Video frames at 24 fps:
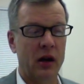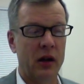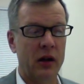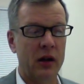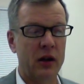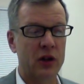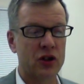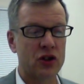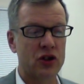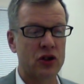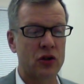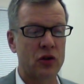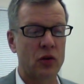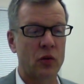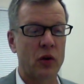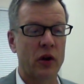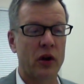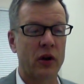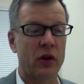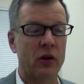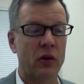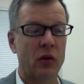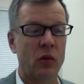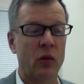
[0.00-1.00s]
issue
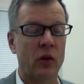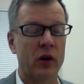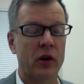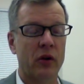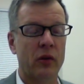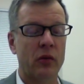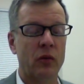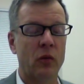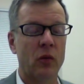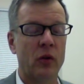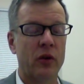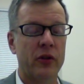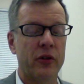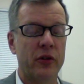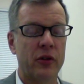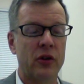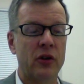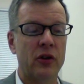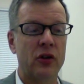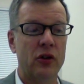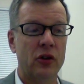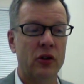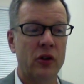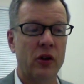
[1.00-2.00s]
where
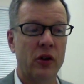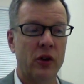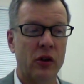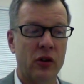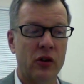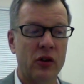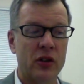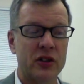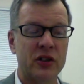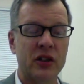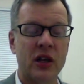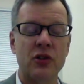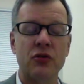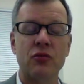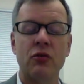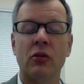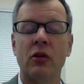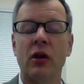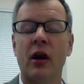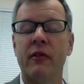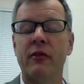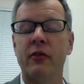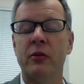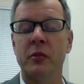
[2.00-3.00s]
the central
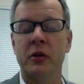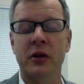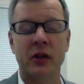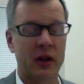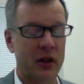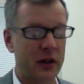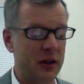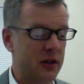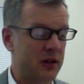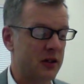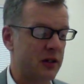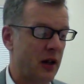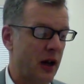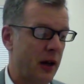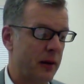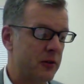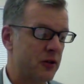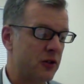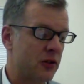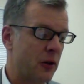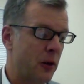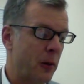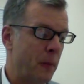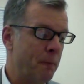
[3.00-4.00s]
government can decide?
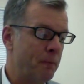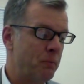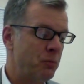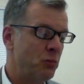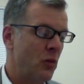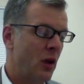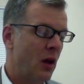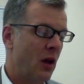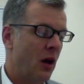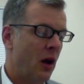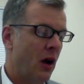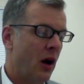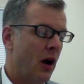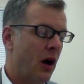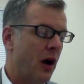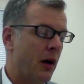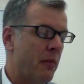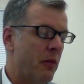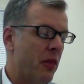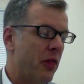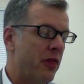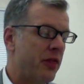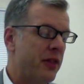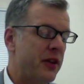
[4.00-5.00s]
So
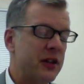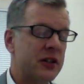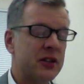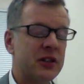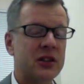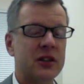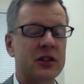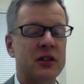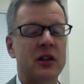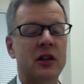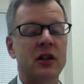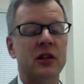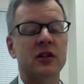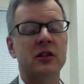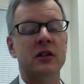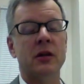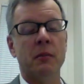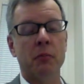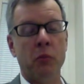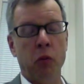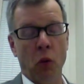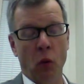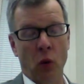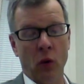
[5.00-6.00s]
this is
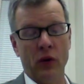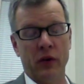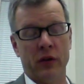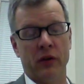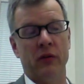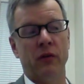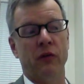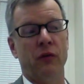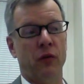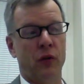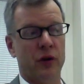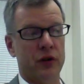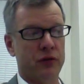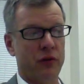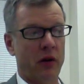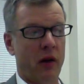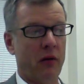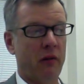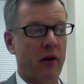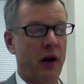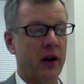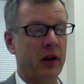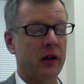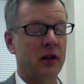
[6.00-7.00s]
important for
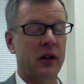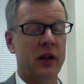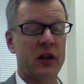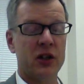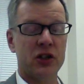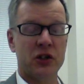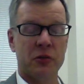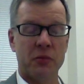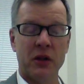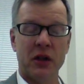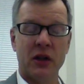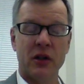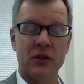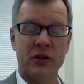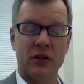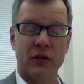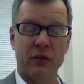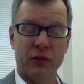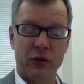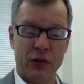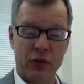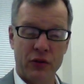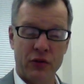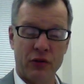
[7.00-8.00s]
drug regulation because the
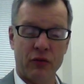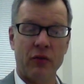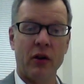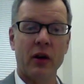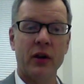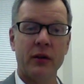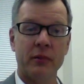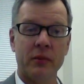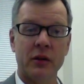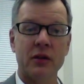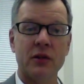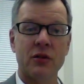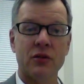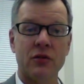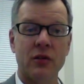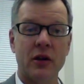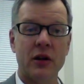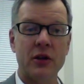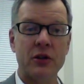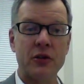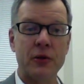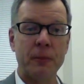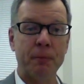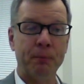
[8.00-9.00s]
Food and Drug
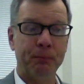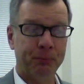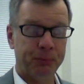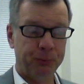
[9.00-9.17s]
Administration,